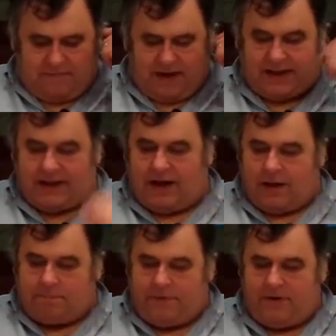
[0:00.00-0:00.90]
My
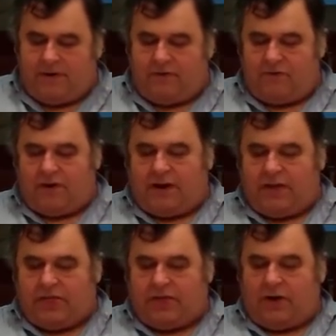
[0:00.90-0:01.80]
cup
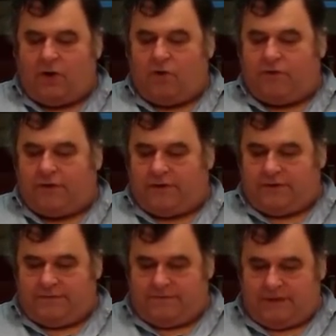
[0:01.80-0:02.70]
runneth over.